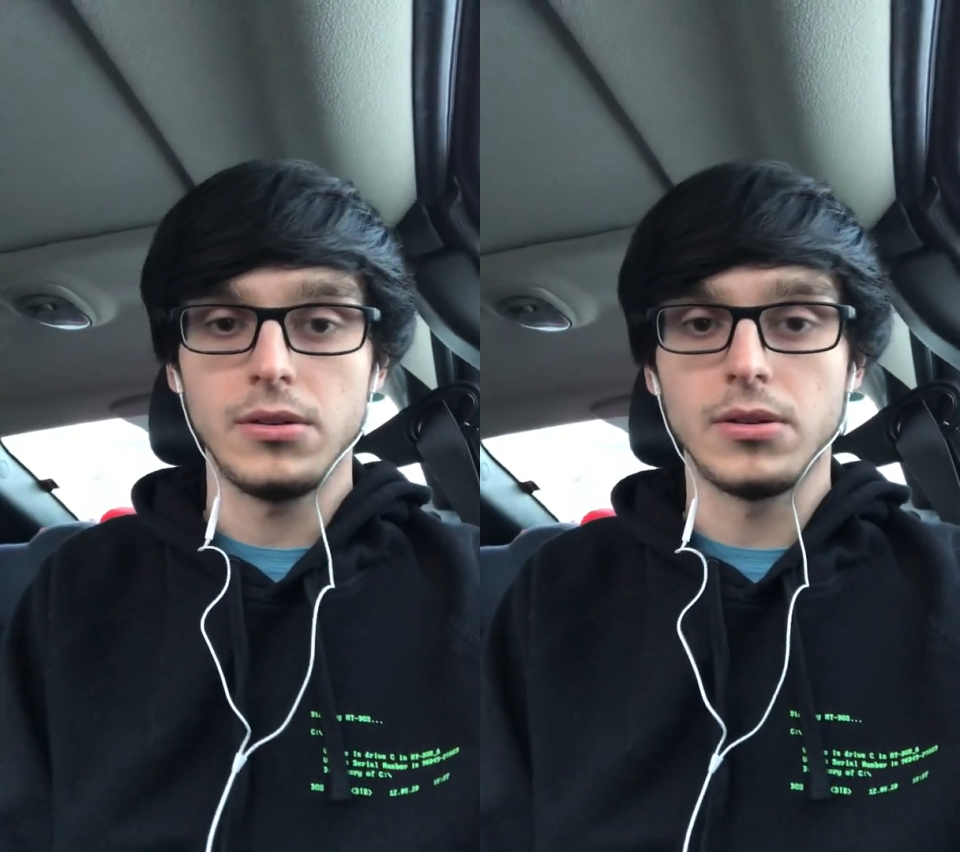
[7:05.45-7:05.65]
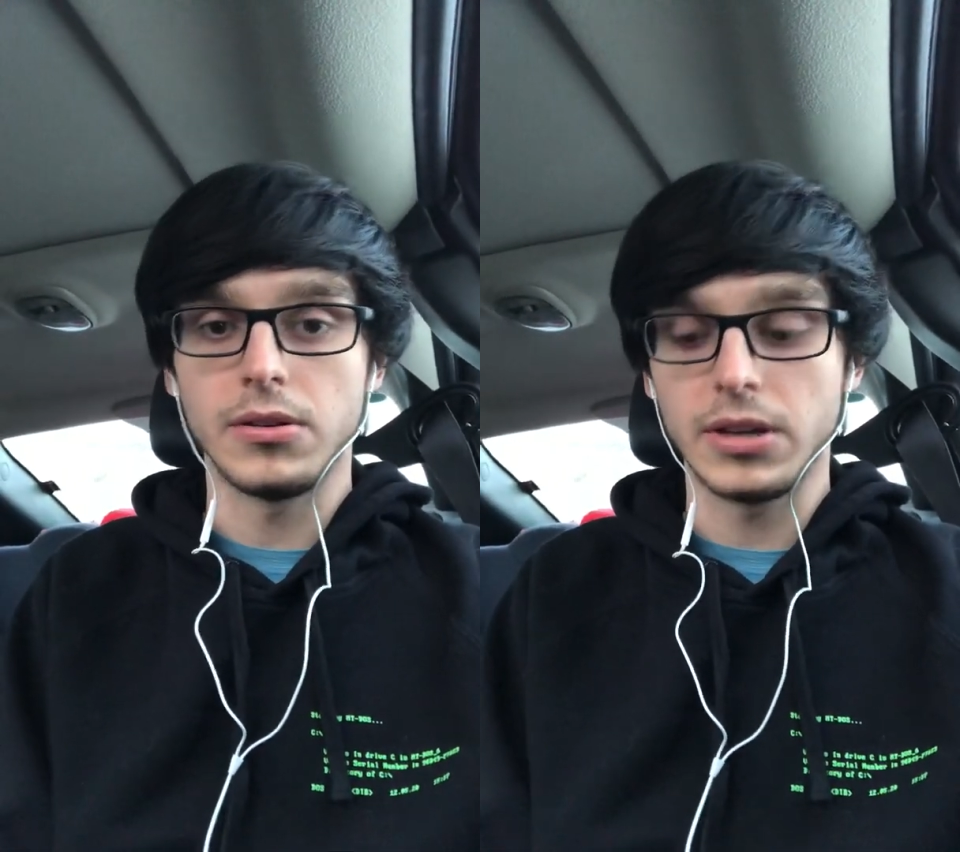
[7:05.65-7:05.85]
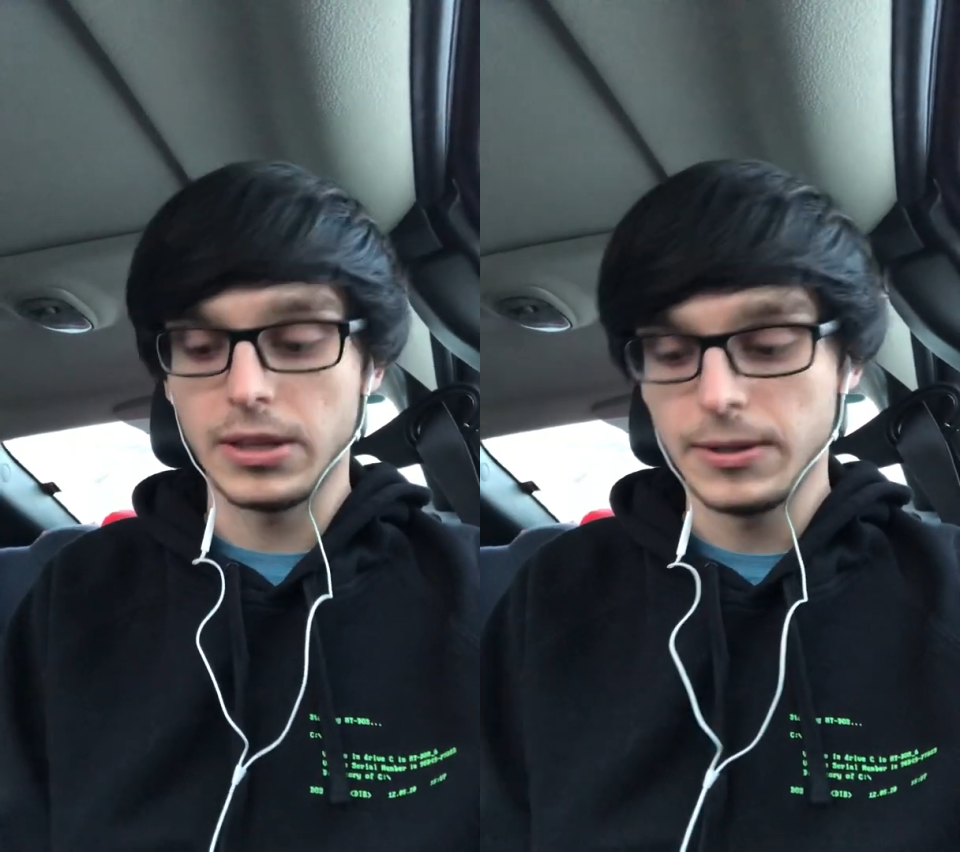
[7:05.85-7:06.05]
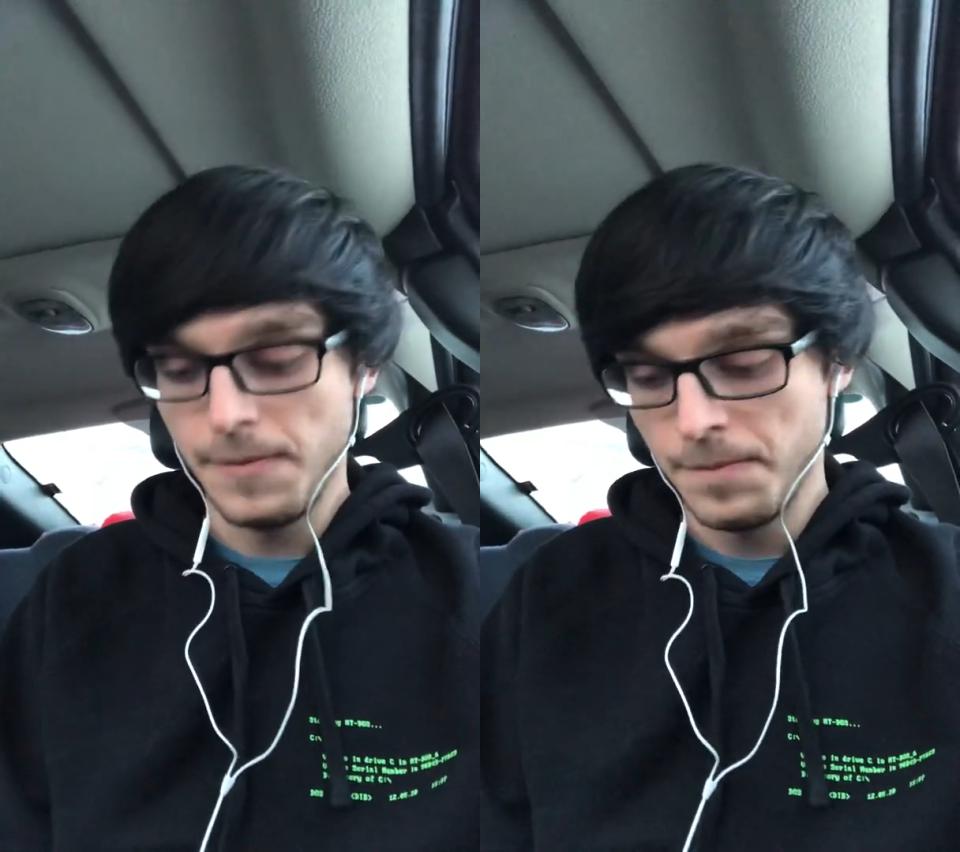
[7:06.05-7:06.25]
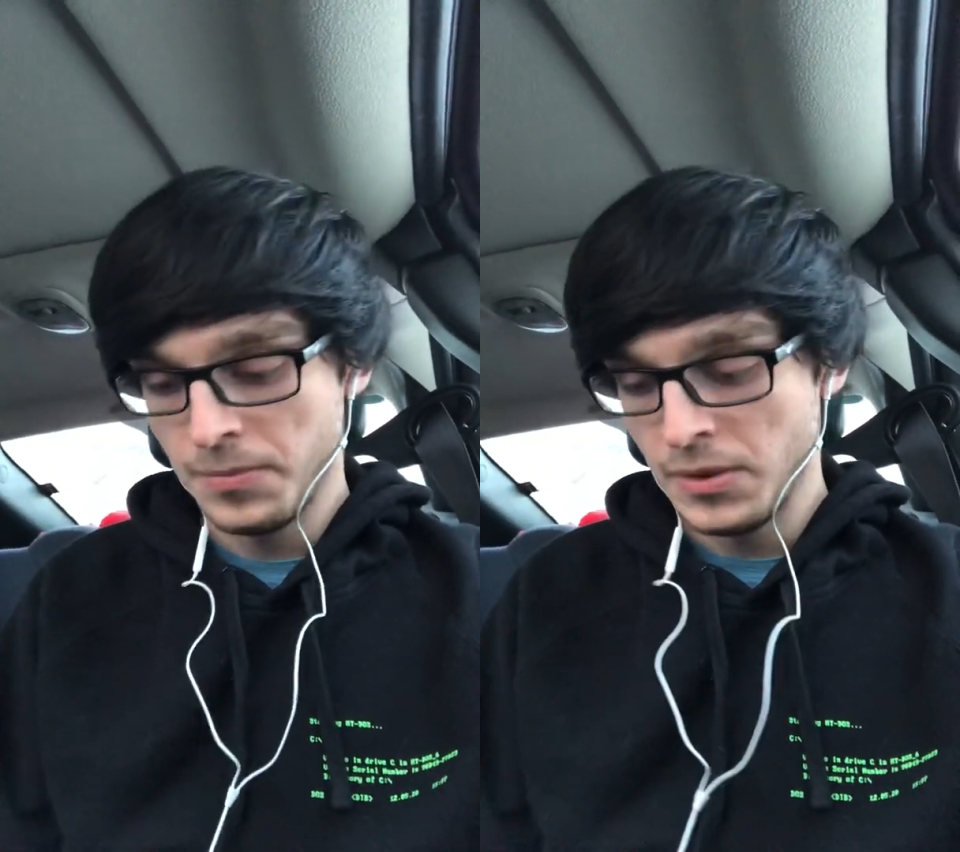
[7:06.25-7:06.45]
Okay?
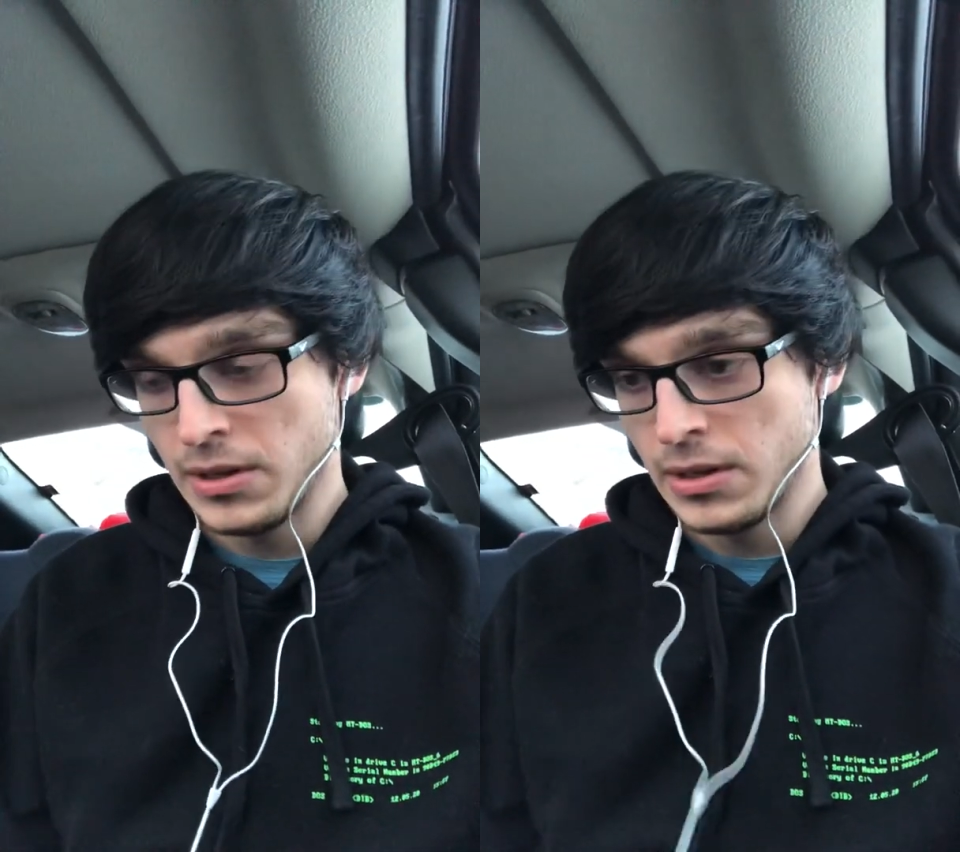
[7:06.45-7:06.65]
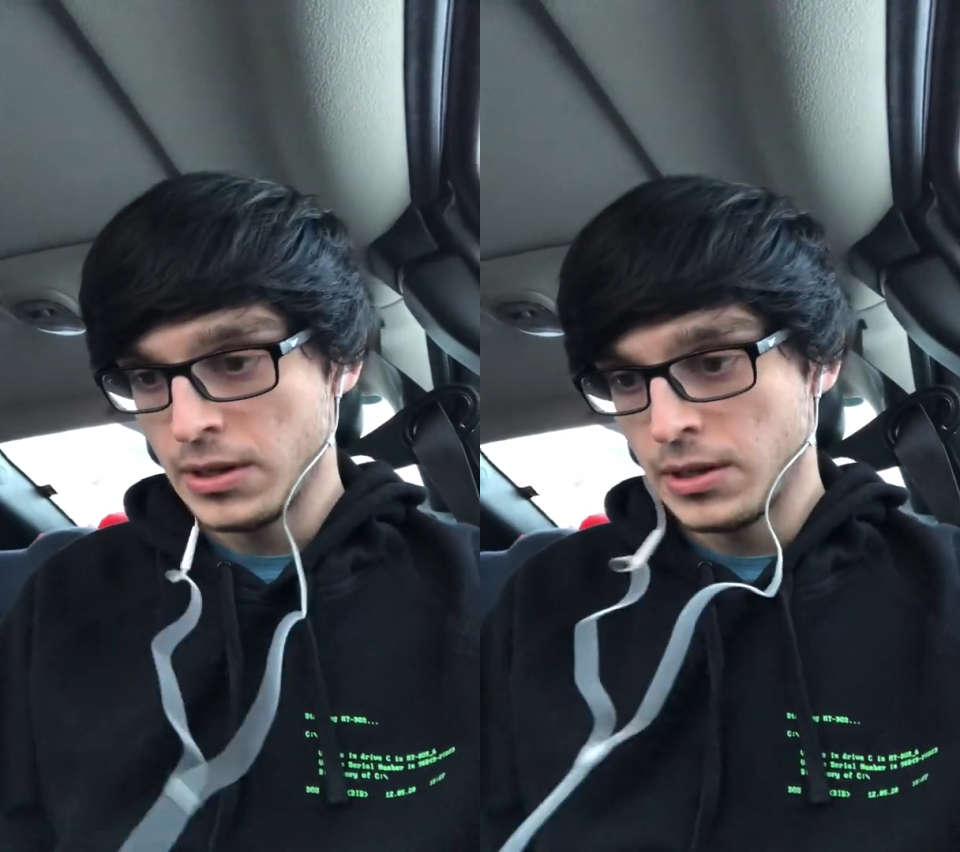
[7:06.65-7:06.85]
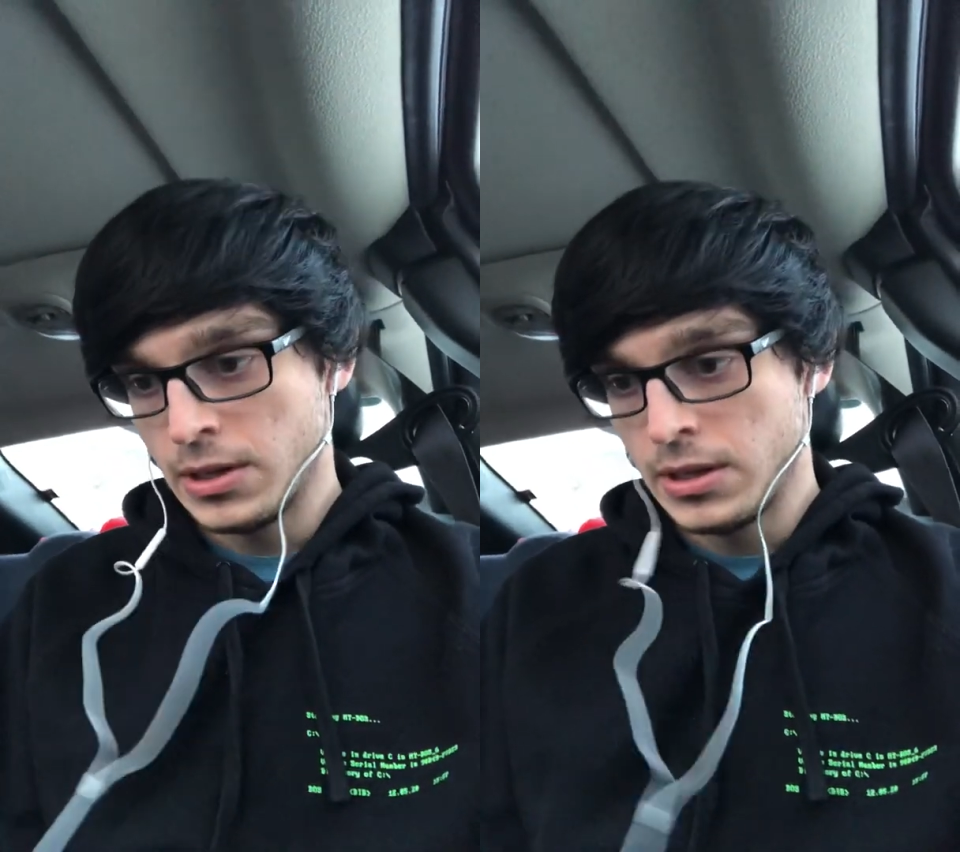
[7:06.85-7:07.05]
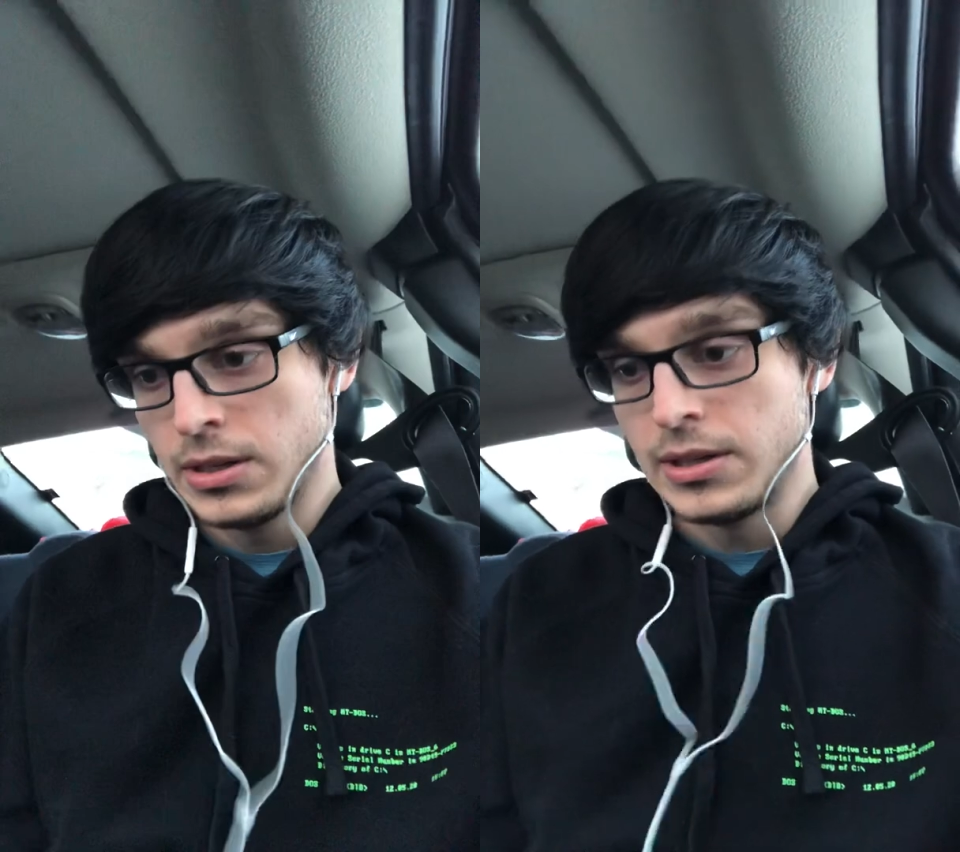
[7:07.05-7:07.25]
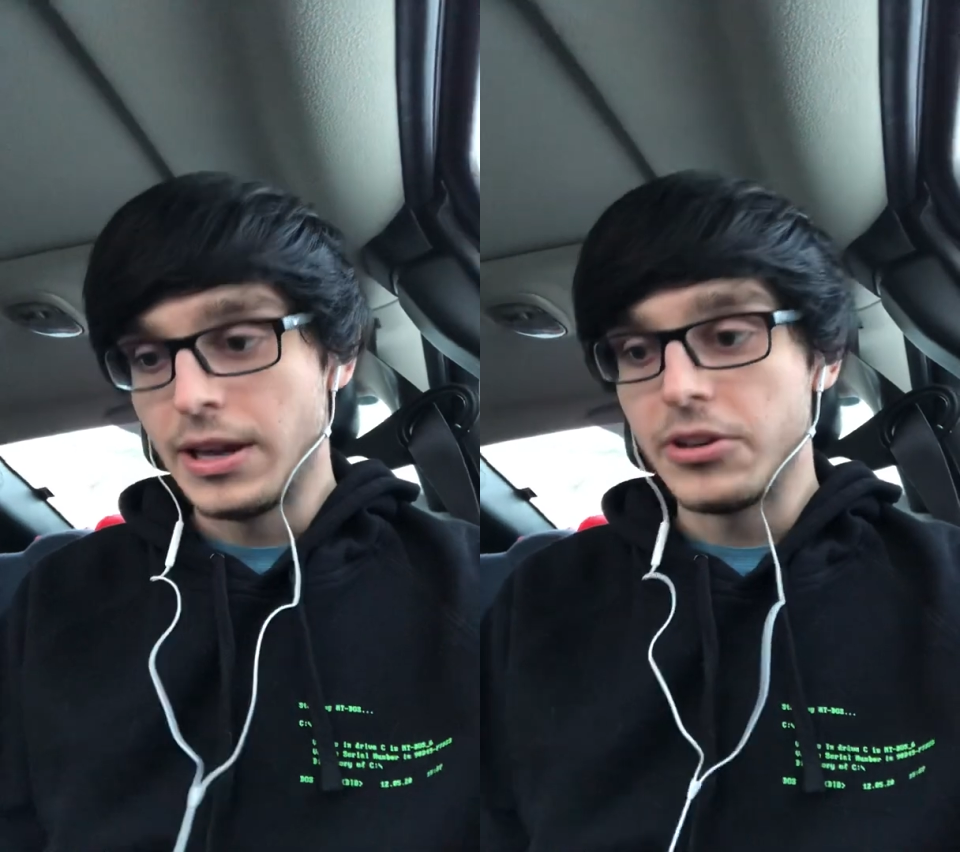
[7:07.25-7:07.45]
Now